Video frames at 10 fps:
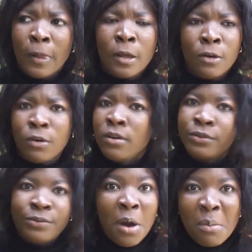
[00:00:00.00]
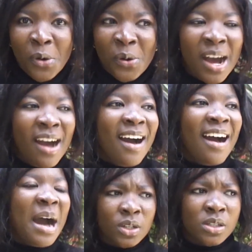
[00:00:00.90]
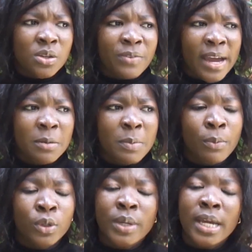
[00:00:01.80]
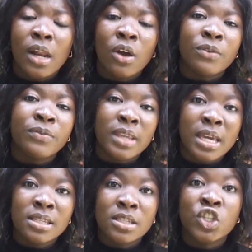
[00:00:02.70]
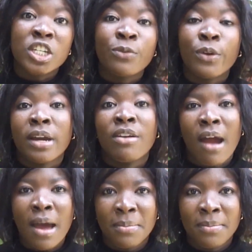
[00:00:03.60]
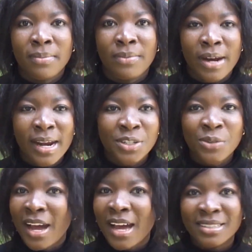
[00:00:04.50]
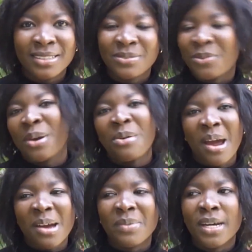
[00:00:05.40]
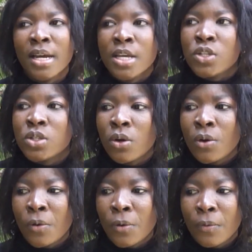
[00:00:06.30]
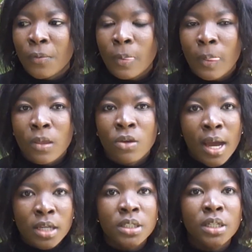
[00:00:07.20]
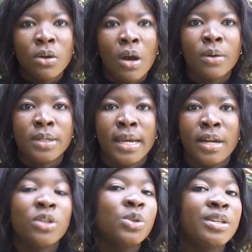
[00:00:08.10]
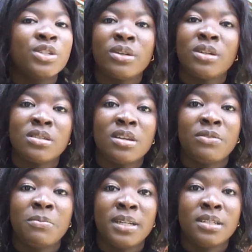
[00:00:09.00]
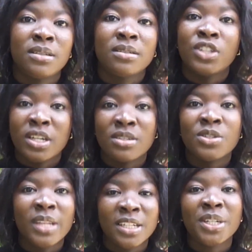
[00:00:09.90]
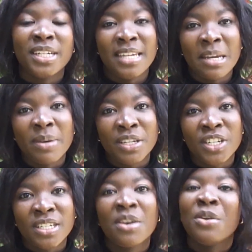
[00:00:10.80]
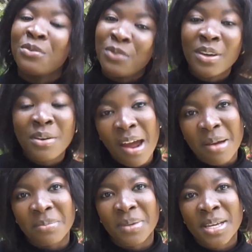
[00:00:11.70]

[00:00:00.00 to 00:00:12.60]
FOMO. You also find people doing a lot of things just for the gram, right? You've had for the gram, so you actually go out there not to enjoy yourself, but just so that you can take pictures for the gram.